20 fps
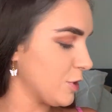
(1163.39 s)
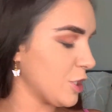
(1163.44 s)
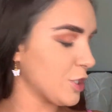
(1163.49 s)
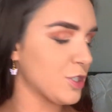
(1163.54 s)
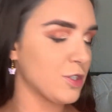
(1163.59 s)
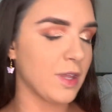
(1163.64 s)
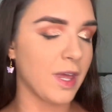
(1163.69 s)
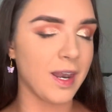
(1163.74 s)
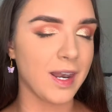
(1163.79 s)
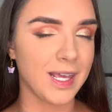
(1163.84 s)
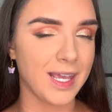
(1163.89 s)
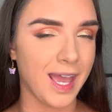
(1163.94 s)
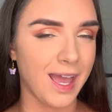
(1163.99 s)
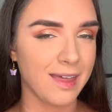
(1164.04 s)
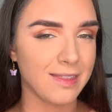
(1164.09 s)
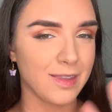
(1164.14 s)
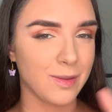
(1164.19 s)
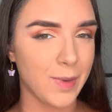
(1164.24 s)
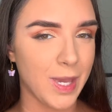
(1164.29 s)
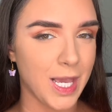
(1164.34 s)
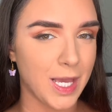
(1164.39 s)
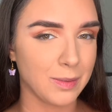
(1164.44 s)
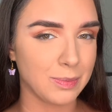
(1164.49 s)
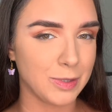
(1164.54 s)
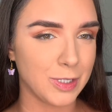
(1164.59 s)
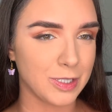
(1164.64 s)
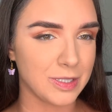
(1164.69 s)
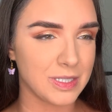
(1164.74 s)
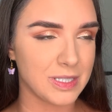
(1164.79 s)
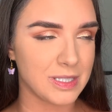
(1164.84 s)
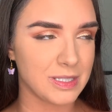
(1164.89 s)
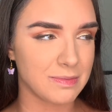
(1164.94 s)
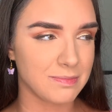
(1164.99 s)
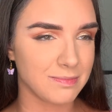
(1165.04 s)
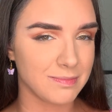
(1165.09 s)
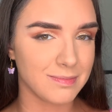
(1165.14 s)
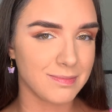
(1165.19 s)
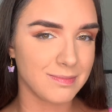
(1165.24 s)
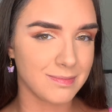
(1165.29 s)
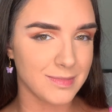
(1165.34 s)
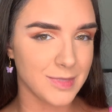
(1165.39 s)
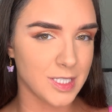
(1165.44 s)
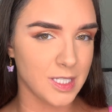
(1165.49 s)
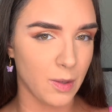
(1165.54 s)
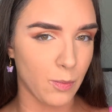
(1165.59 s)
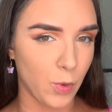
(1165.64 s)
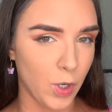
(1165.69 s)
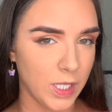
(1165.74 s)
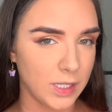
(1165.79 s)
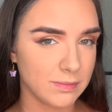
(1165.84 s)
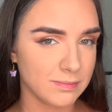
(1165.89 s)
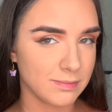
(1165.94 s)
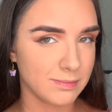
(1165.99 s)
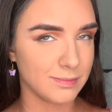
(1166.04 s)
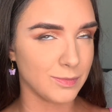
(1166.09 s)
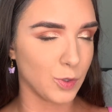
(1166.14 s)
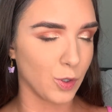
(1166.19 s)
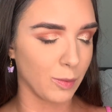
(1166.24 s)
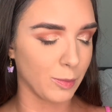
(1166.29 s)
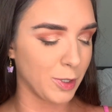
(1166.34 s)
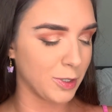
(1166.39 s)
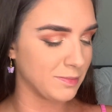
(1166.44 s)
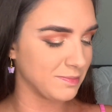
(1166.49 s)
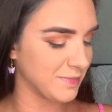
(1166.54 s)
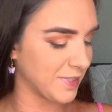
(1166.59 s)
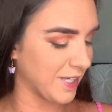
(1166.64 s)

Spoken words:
just so that, again, the makeup looks somewhat normal.